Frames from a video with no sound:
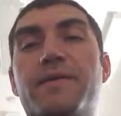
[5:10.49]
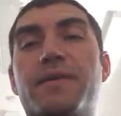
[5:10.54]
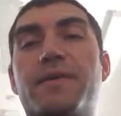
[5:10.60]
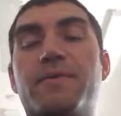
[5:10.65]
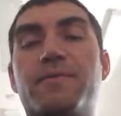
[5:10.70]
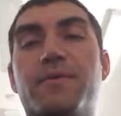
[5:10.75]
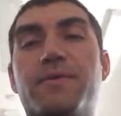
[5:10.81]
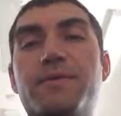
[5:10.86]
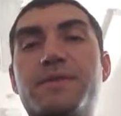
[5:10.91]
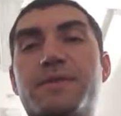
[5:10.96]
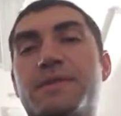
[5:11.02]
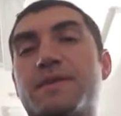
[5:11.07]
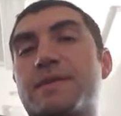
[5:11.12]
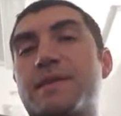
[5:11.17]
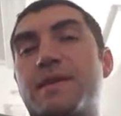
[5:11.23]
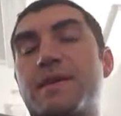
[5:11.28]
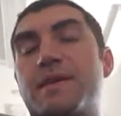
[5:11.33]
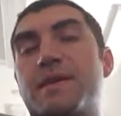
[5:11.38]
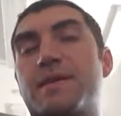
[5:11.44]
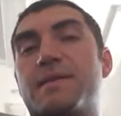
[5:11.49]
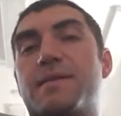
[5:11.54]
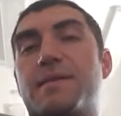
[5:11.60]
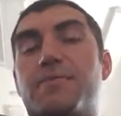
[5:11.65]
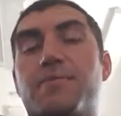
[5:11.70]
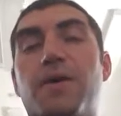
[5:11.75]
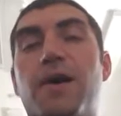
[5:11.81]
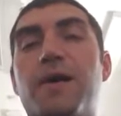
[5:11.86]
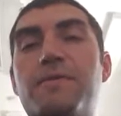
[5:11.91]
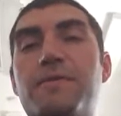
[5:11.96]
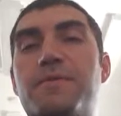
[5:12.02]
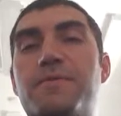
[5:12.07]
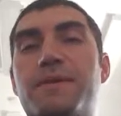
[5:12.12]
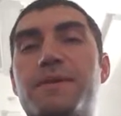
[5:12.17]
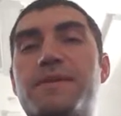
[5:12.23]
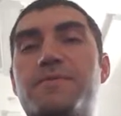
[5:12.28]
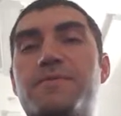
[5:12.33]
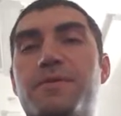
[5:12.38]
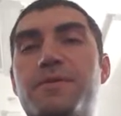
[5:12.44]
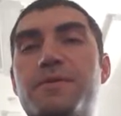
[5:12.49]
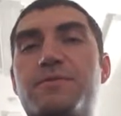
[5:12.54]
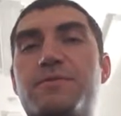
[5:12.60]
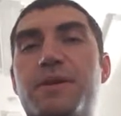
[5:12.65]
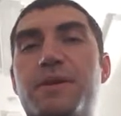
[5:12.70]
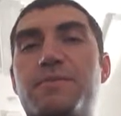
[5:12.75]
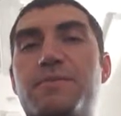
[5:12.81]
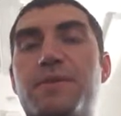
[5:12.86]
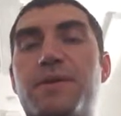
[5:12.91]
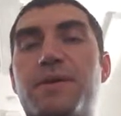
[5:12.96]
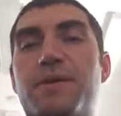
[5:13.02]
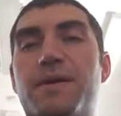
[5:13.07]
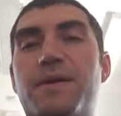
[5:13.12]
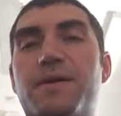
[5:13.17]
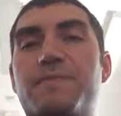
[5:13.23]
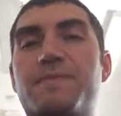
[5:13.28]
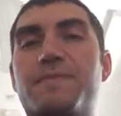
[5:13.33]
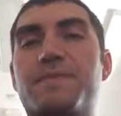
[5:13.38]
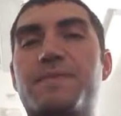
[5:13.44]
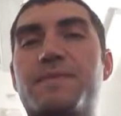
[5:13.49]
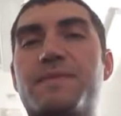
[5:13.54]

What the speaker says: The problem is most people are